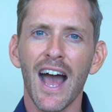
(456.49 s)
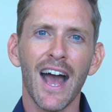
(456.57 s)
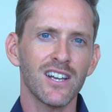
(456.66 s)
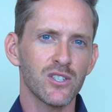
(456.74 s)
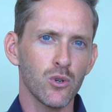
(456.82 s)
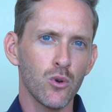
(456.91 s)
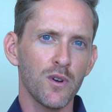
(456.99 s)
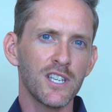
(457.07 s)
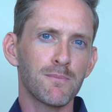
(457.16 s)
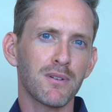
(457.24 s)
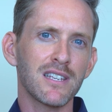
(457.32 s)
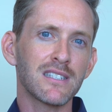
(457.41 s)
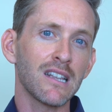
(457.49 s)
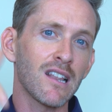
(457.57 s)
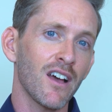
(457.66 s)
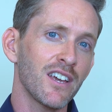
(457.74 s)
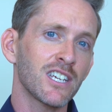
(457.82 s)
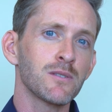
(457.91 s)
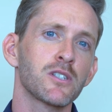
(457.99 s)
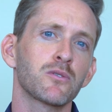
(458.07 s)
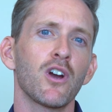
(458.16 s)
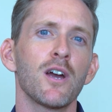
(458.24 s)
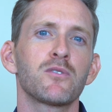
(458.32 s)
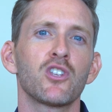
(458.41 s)
As always, please like and
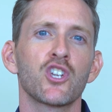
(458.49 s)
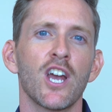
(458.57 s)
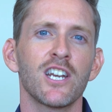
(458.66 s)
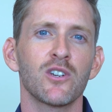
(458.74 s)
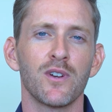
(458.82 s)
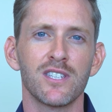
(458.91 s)
subscribe to the channel.